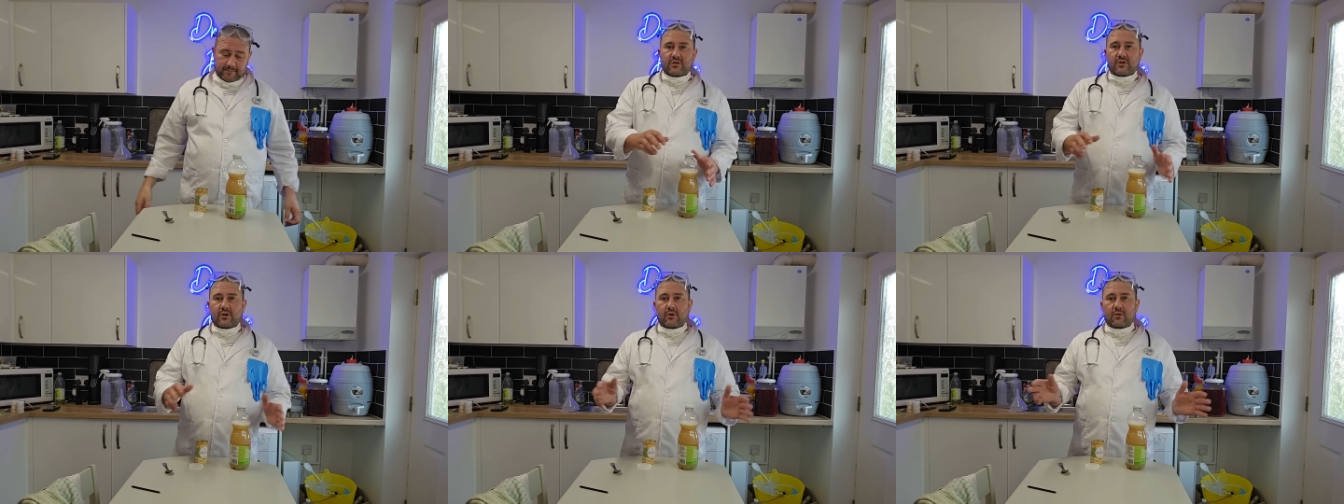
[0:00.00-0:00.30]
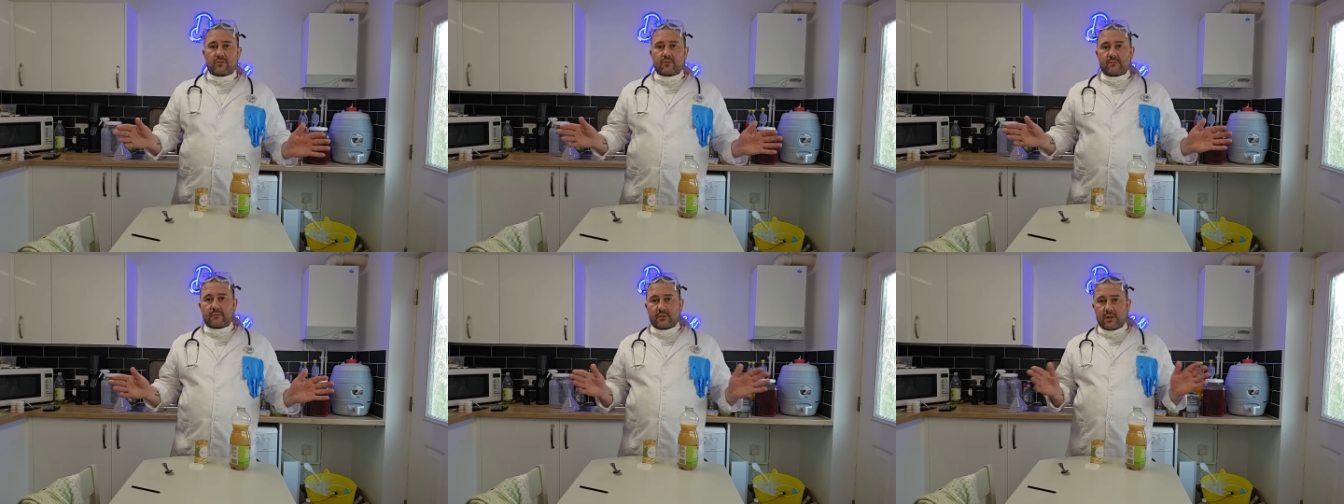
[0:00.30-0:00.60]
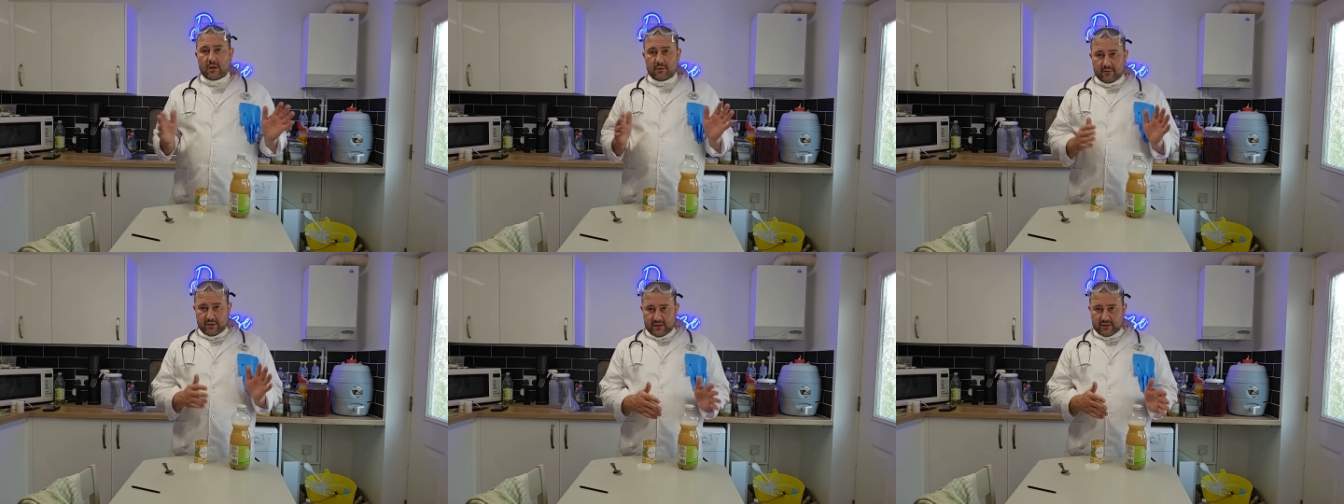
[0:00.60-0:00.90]
So
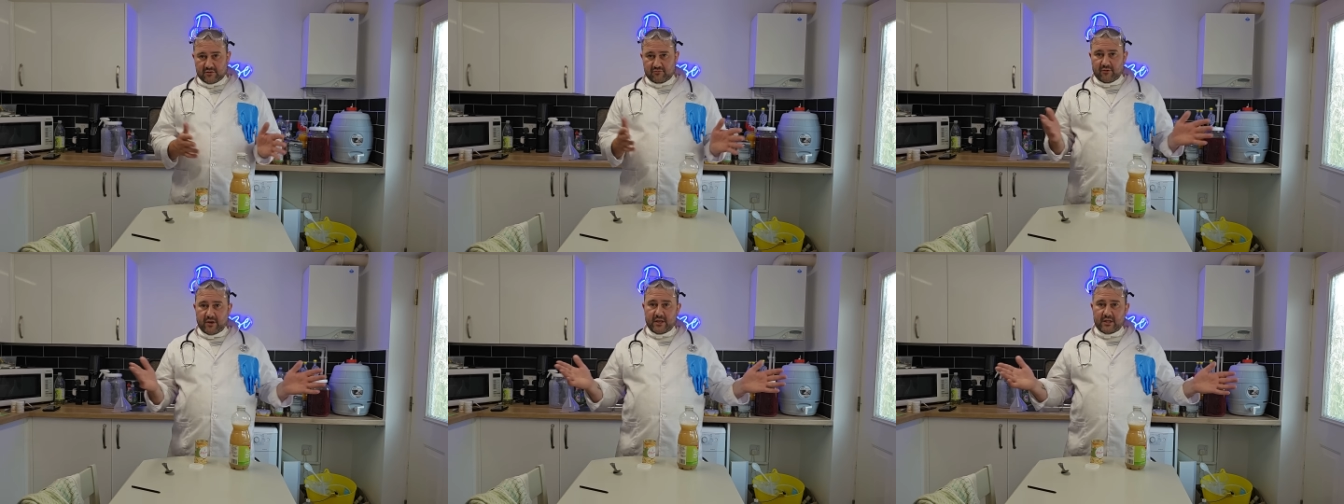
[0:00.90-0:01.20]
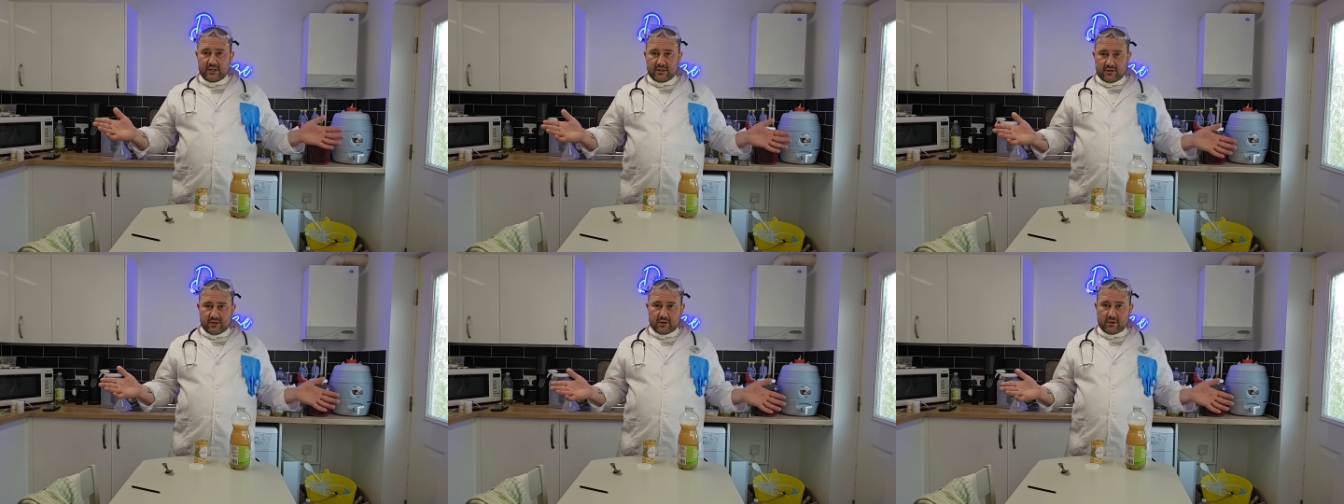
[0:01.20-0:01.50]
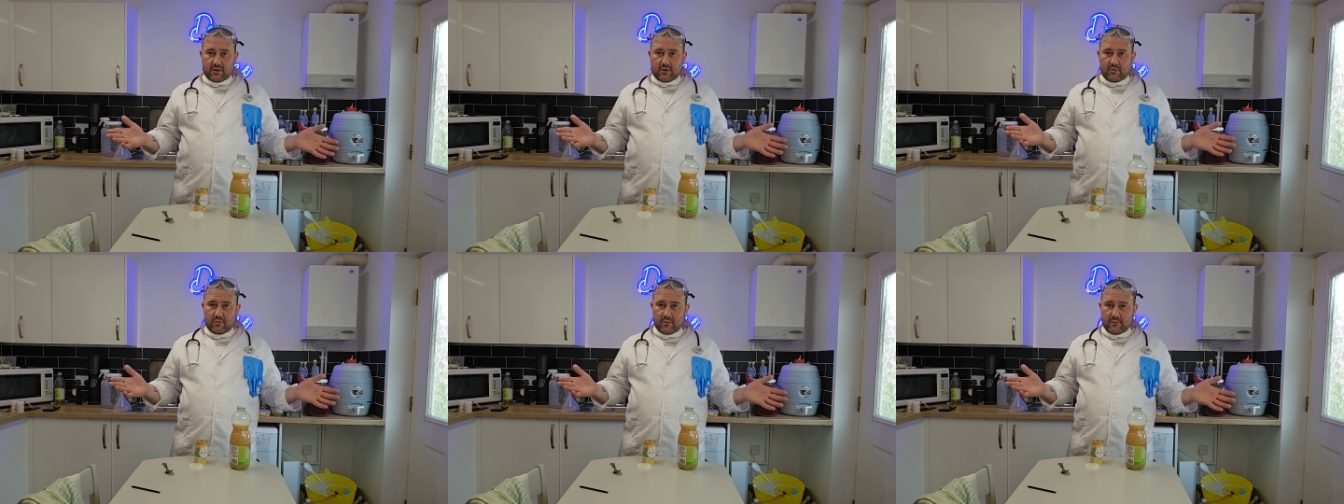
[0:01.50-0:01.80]
now that's ready to
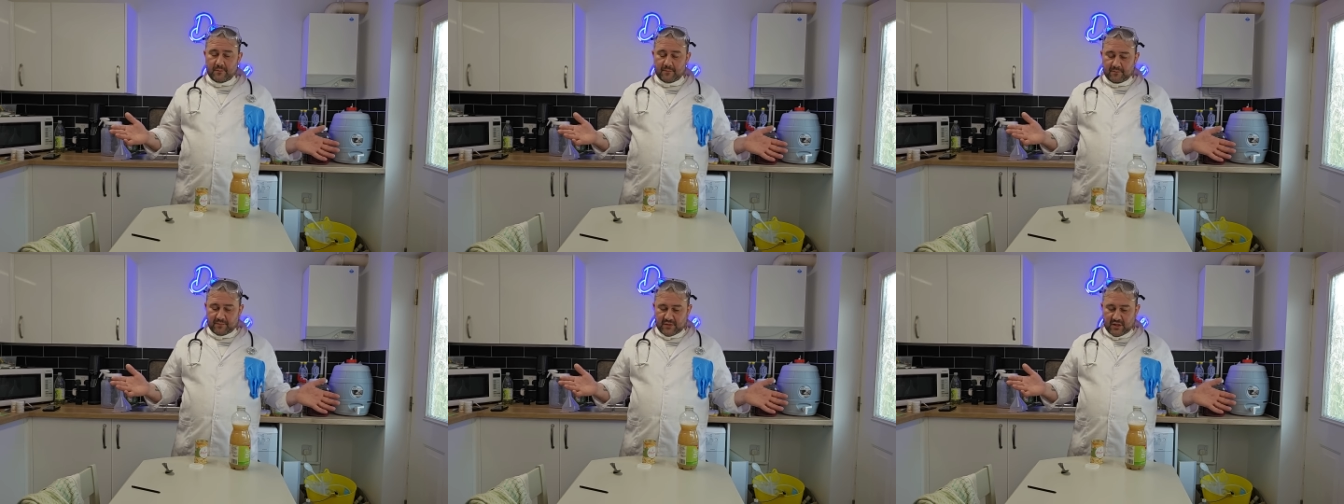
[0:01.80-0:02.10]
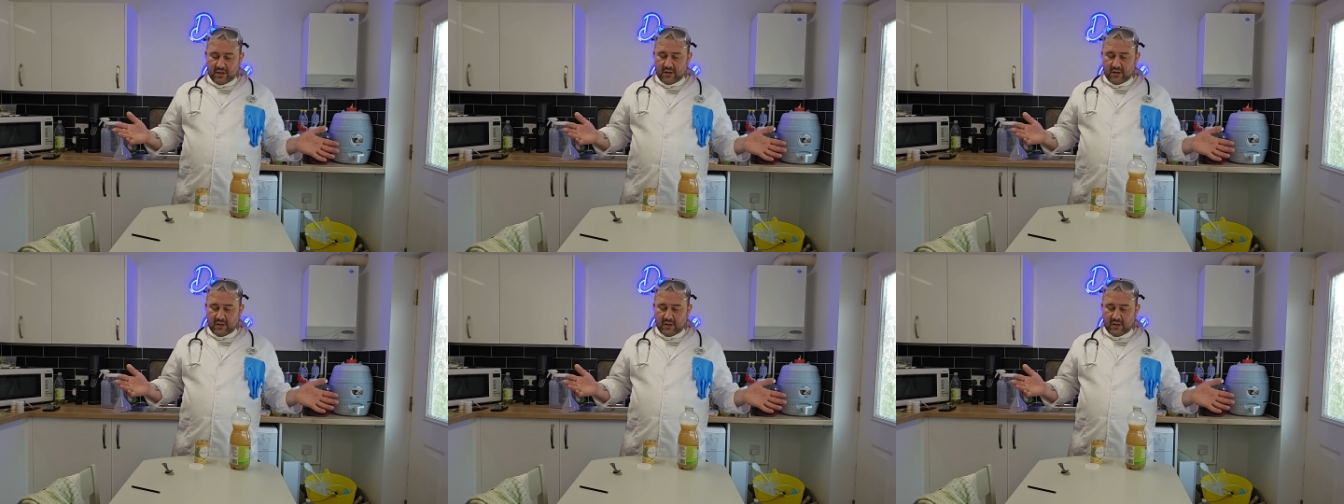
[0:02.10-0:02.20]
go.